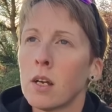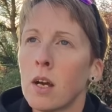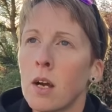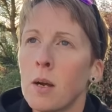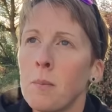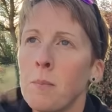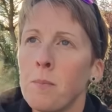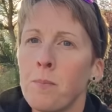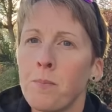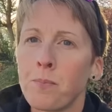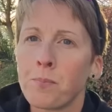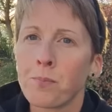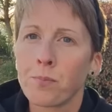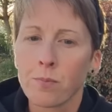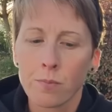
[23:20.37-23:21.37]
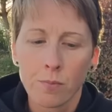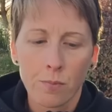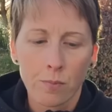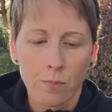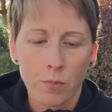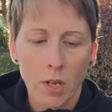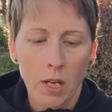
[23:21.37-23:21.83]

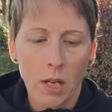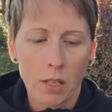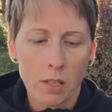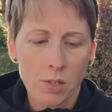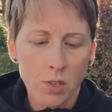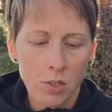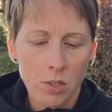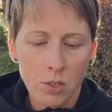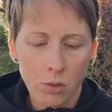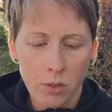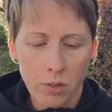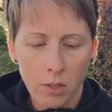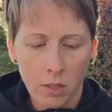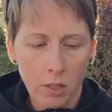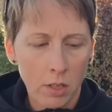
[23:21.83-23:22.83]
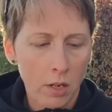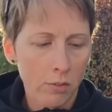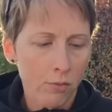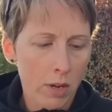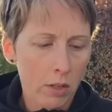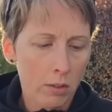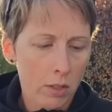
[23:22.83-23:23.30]
And this is the only thing that I
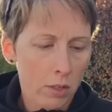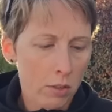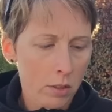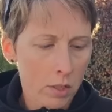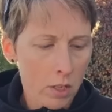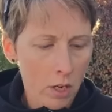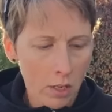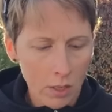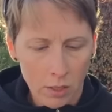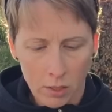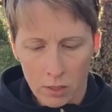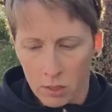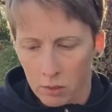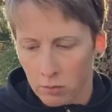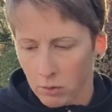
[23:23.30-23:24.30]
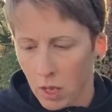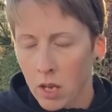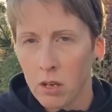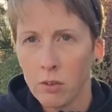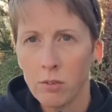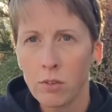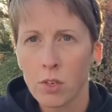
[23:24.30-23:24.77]
found there that I
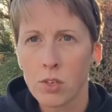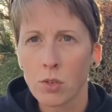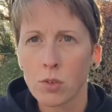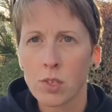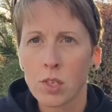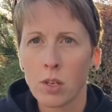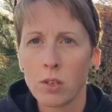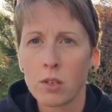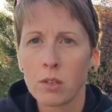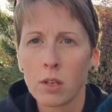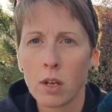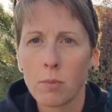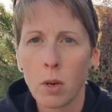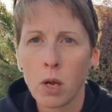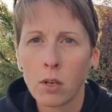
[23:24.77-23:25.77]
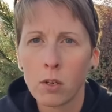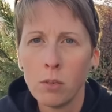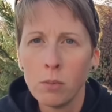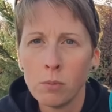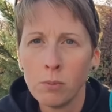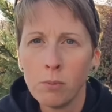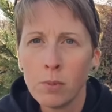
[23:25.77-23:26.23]
loved, so it's the only thing I brought
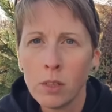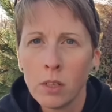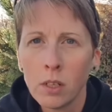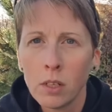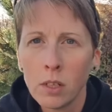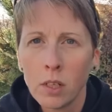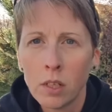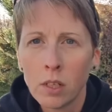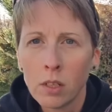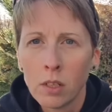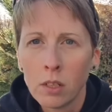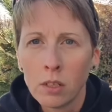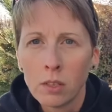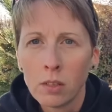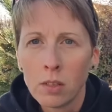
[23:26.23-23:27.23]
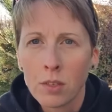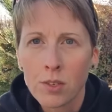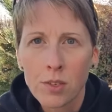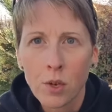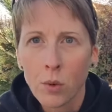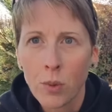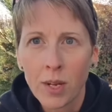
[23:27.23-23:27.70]
home.
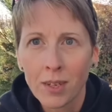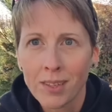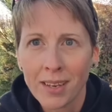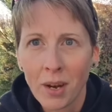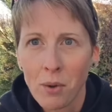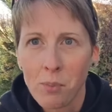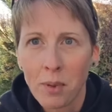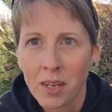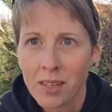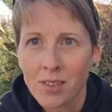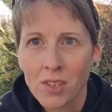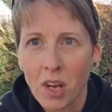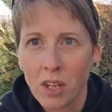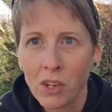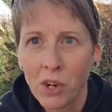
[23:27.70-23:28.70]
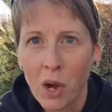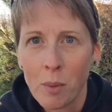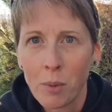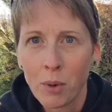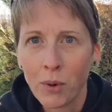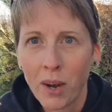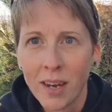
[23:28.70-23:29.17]
It's so weird that I would pick this color
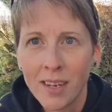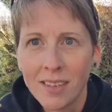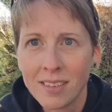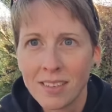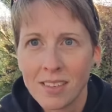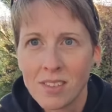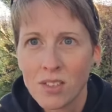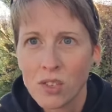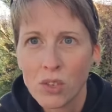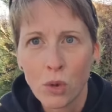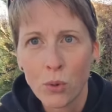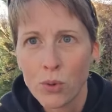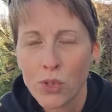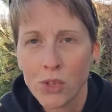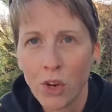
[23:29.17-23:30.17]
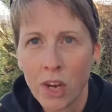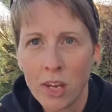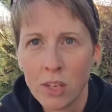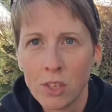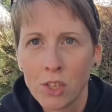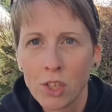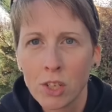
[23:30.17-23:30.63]
combo, right? It's so
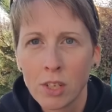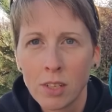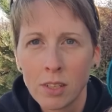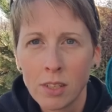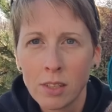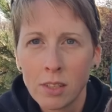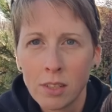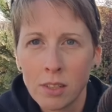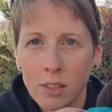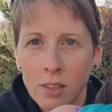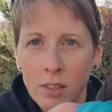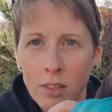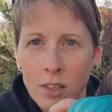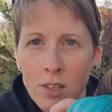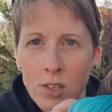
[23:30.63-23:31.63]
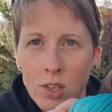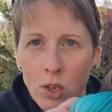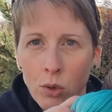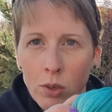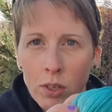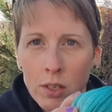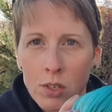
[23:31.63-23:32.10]
strange. It's
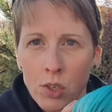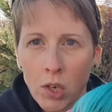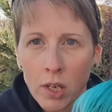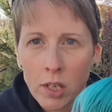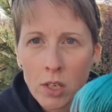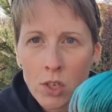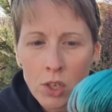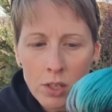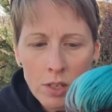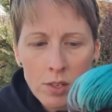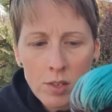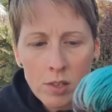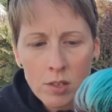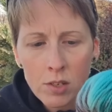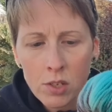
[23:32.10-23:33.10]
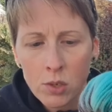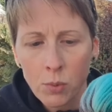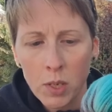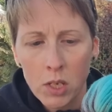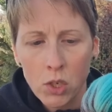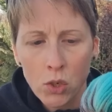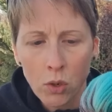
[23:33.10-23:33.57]
totally strange. This is
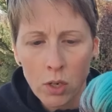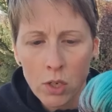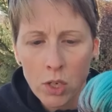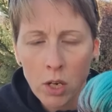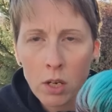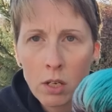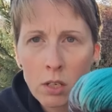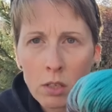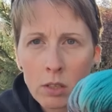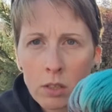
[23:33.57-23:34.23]
Sweet Georgia.